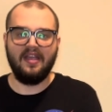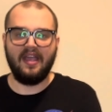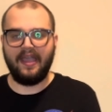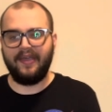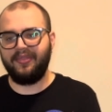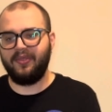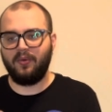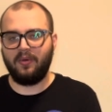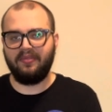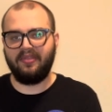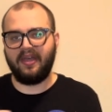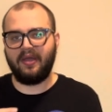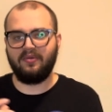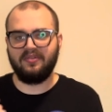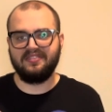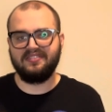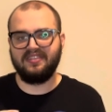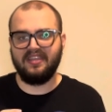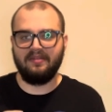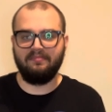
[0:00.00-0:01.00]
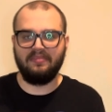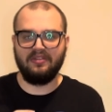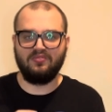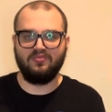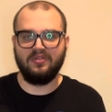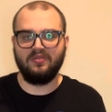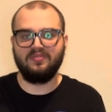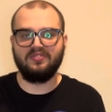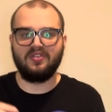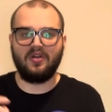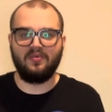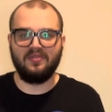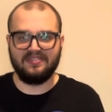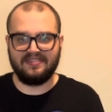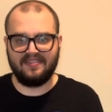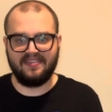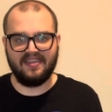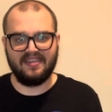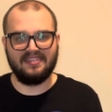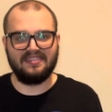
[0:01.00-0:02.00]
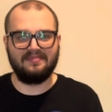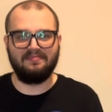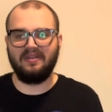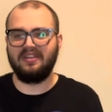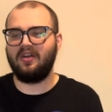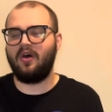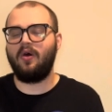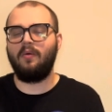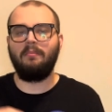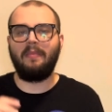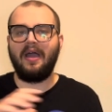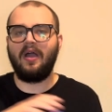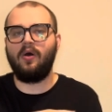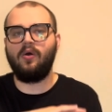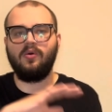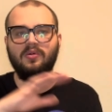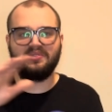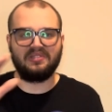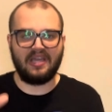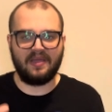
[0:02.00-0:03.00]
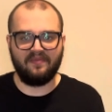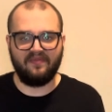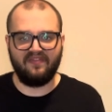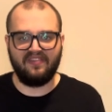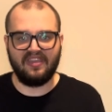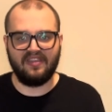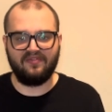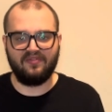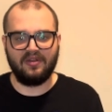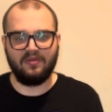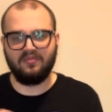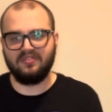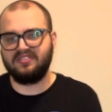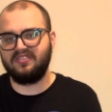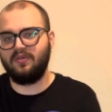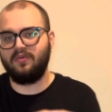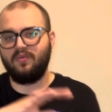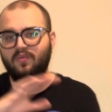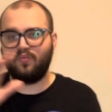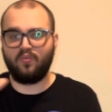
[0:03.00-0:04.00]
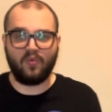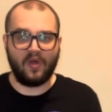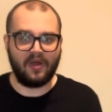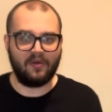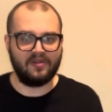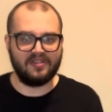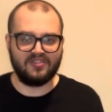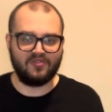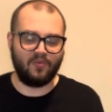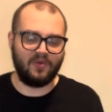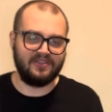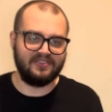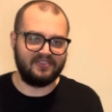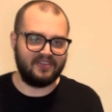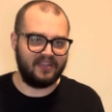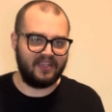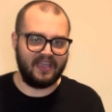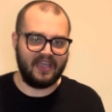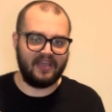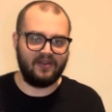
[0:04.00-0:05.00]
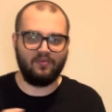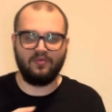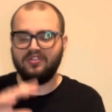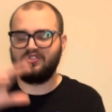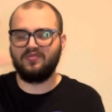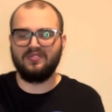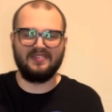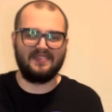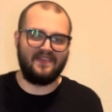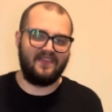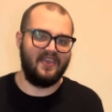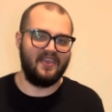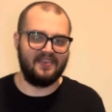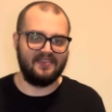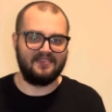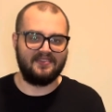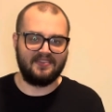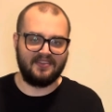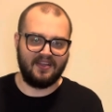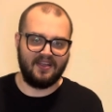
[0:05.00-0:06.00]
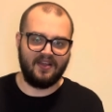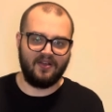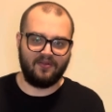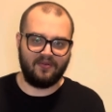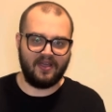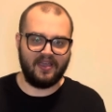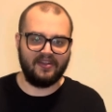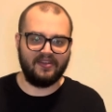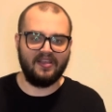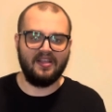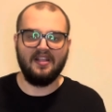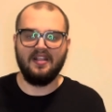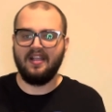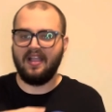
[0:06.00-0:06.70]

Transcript: and the one that was in between was always this, but my all-time favorite was the rarest one to get, which was this, right?